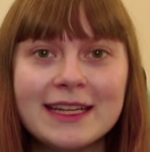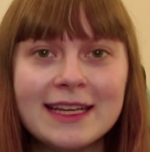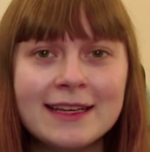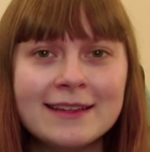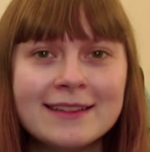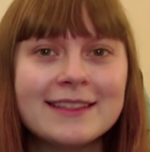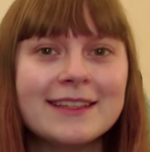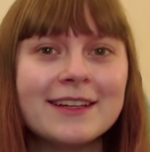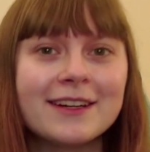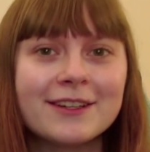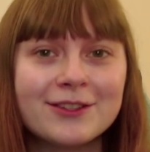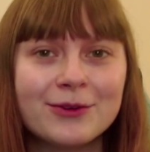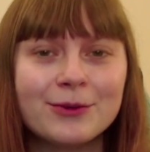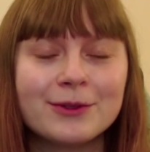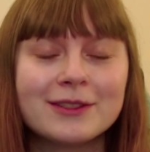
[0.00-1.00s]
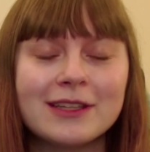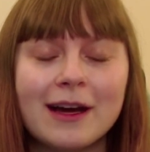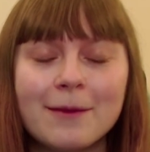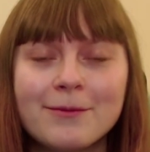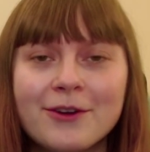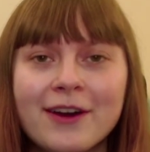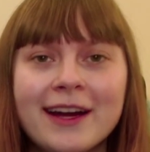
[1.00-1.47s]
easier tool
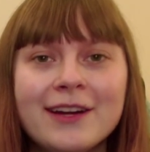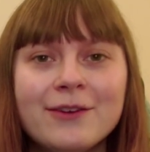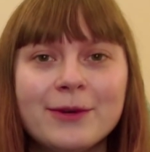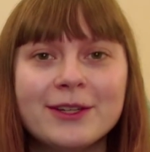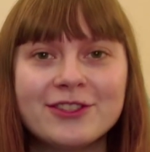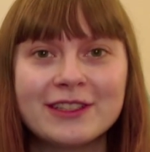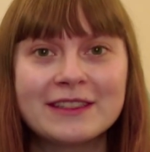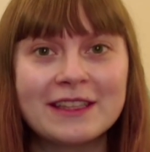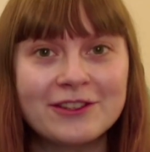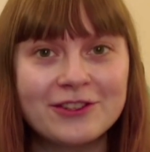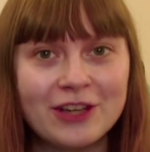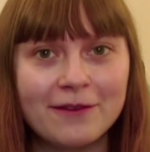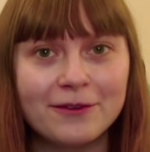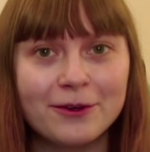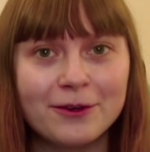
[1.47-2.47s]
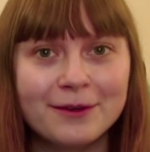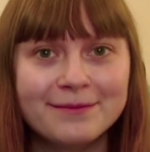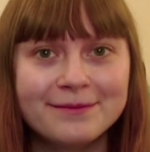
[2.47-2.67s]
to upgrade, which is the shovel.